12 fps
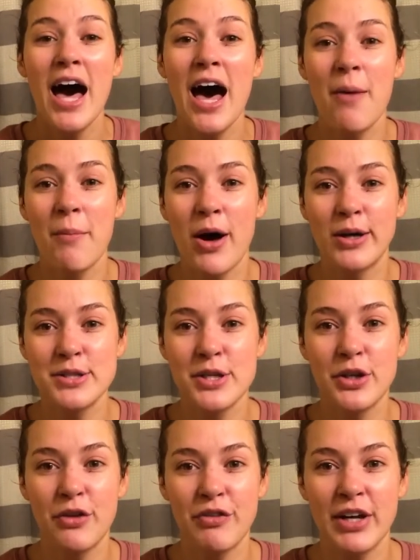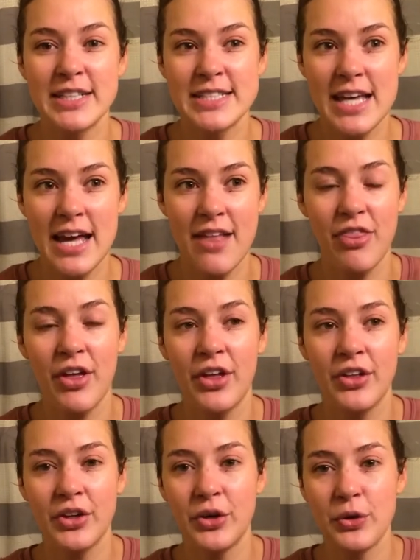Um, also, don't forget to hit
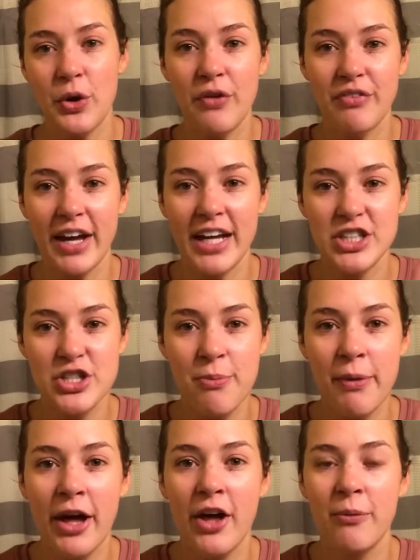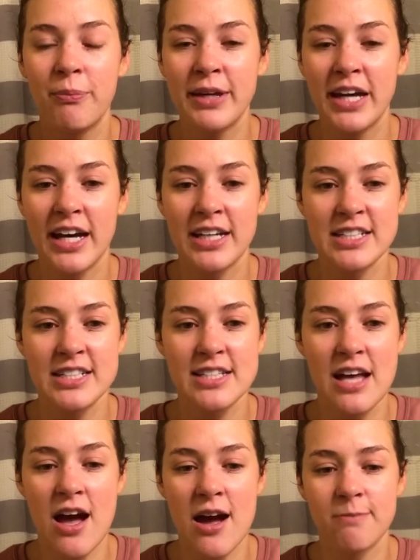the little notification bell because
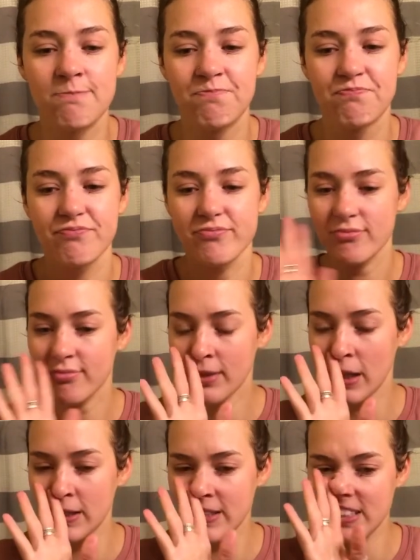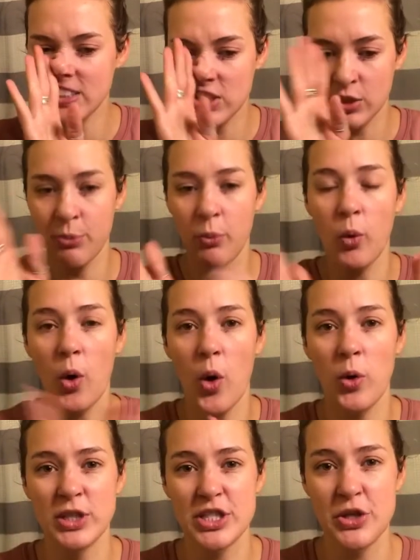um, YouTube won't
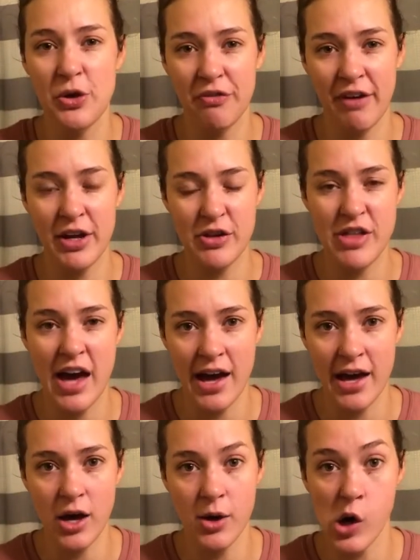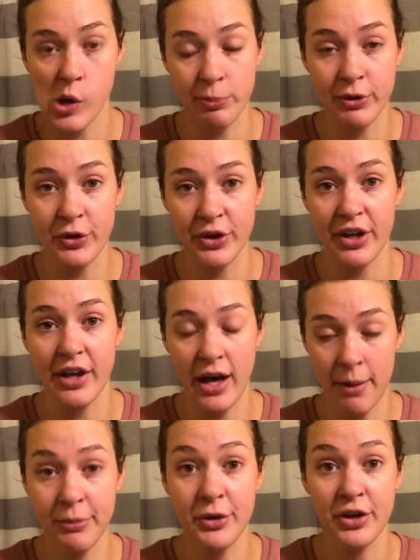always notify you that I uploaded,
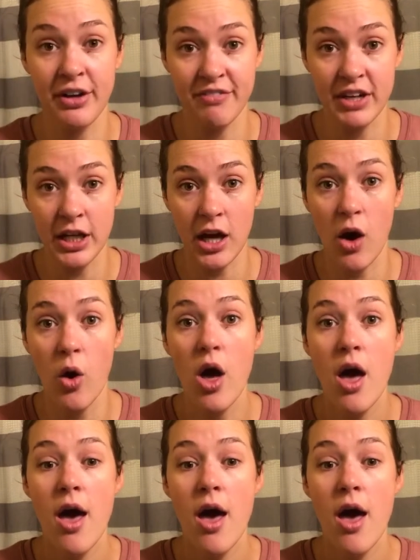uploaded a video.